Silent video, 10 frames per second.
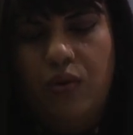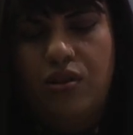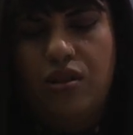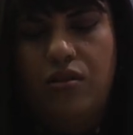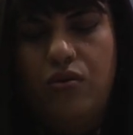
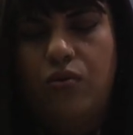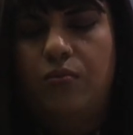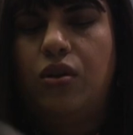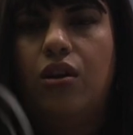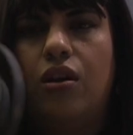which is the
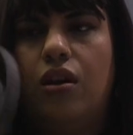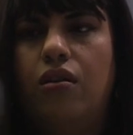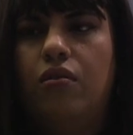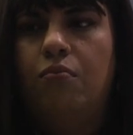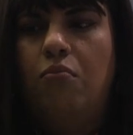normal, you know,
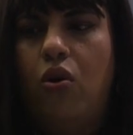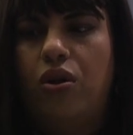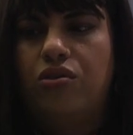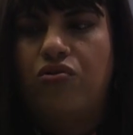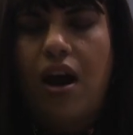
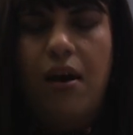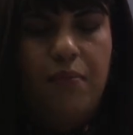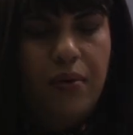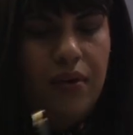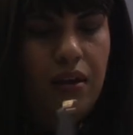mono
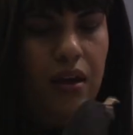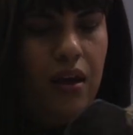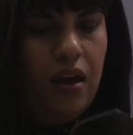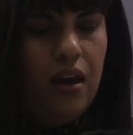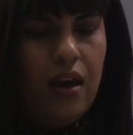strap.
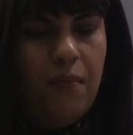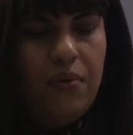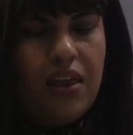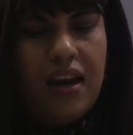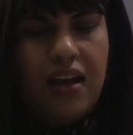
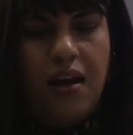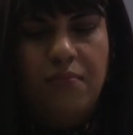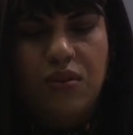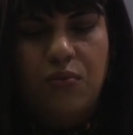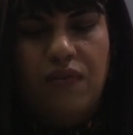But then it
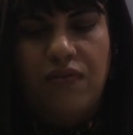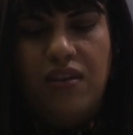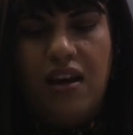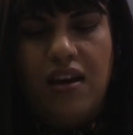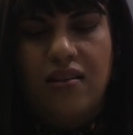comes
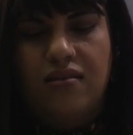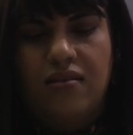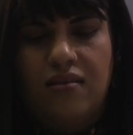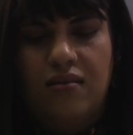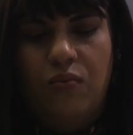with
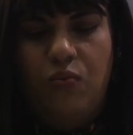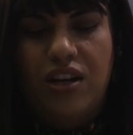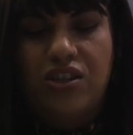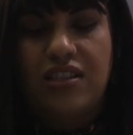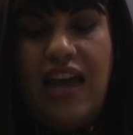this,
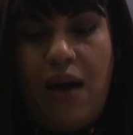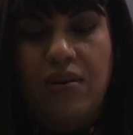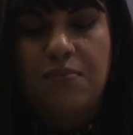which is how